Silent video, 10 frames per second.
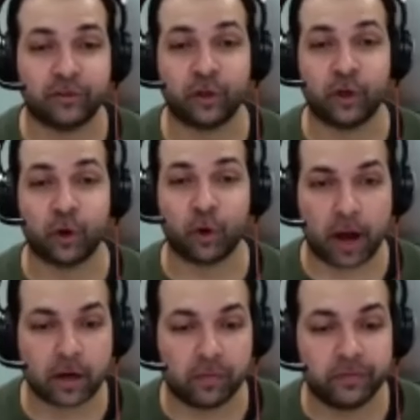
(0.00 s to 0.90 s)

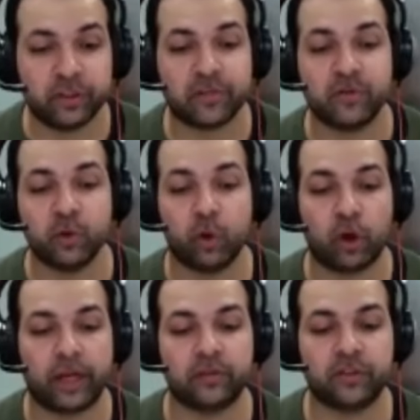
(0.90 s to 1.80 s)
great. Obviously, if you look
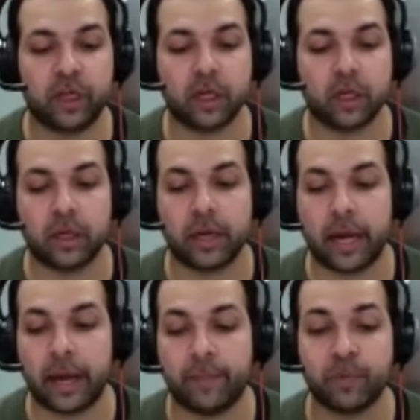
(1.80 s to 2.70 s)
at certain
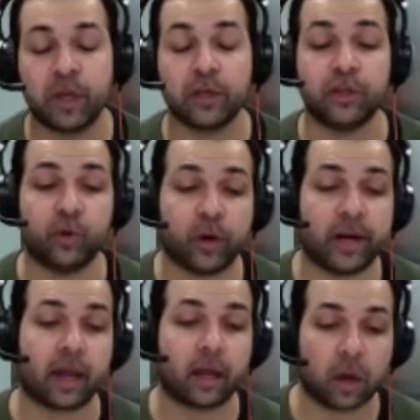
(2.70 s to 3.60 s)
unit
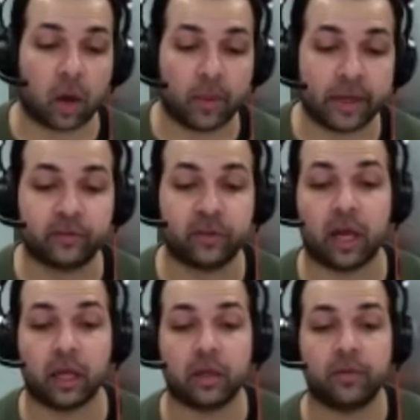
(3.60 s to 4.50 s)
economics,
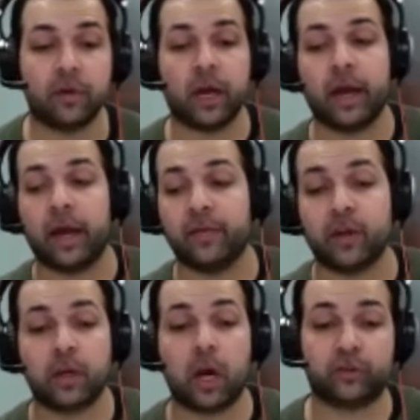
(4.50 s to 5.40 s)
like the
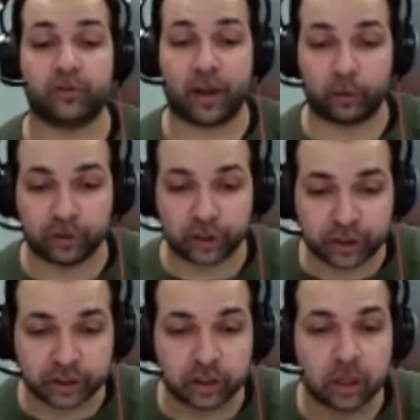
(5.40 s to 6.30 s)
cost of
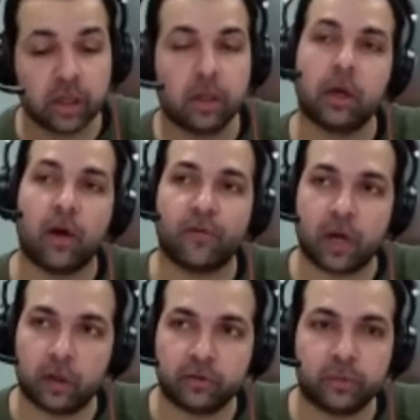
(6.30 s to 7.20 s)
acquisition of a
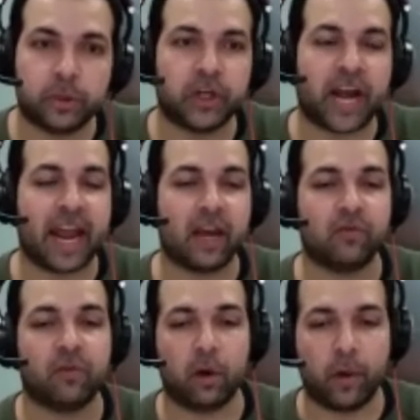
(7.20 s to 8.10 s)
customer and
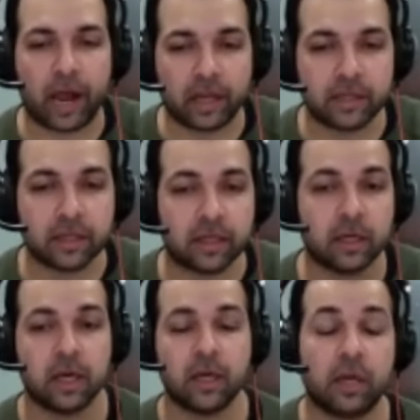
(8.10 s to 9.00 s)
virality,
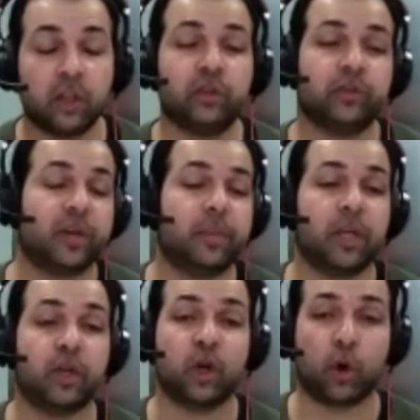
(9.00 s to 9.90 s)
touchless can be
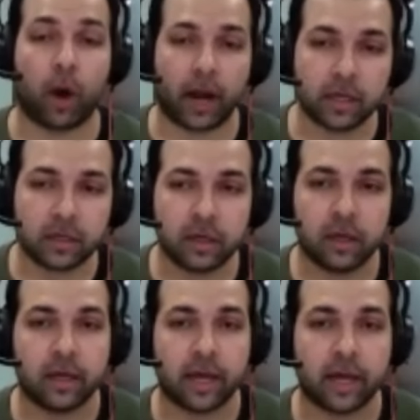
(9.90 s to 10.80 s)
great.
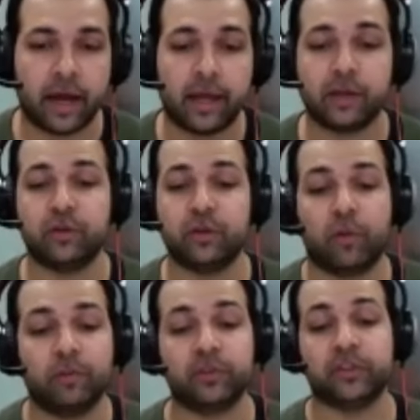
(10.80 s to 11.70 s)
And you
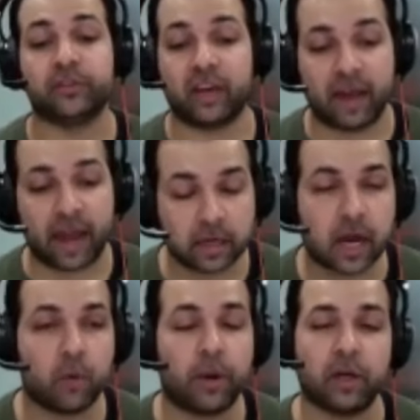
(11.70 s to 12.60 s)
obviously save
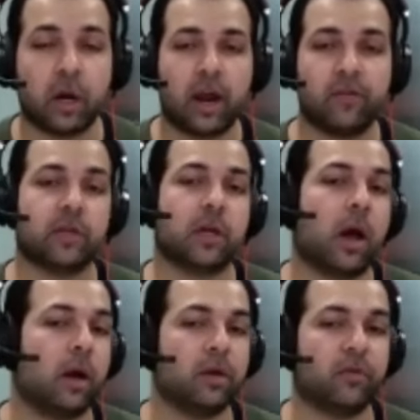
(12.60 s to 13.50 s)
headcount by not having to
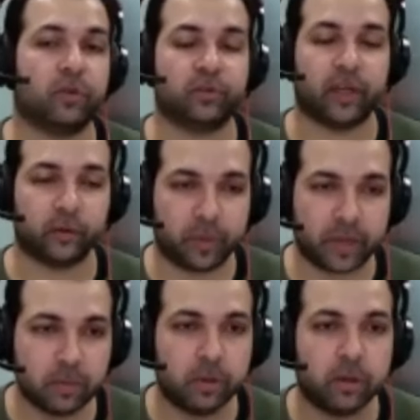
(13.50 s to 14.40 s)
hire different
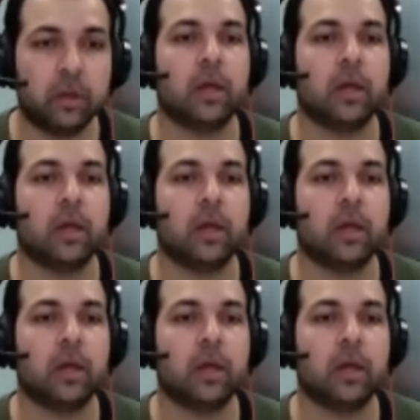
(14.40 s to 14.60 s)
salespeople.